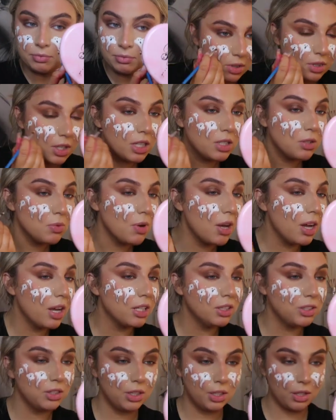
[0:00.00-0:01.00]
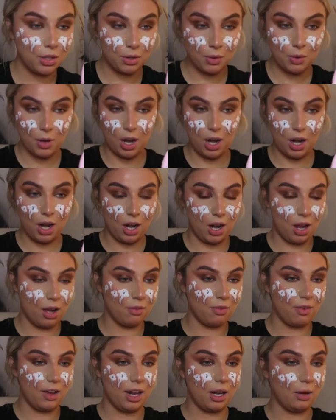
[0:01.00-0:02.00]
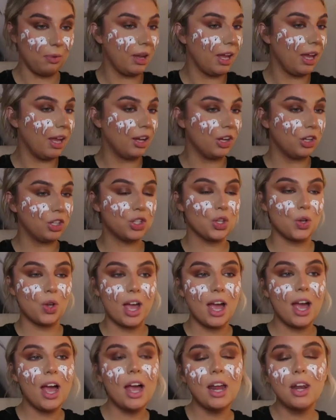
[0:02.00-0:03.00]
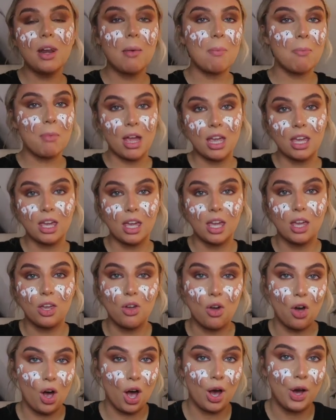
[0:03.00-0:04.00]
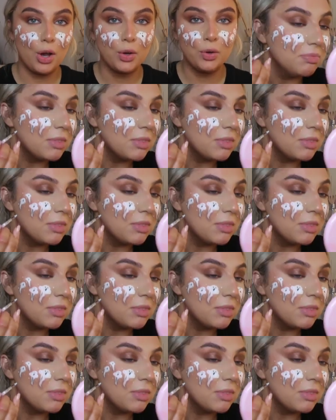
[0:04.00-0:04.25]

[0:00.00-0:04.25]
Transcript: That is why I do love Halloween, because you can make it your own.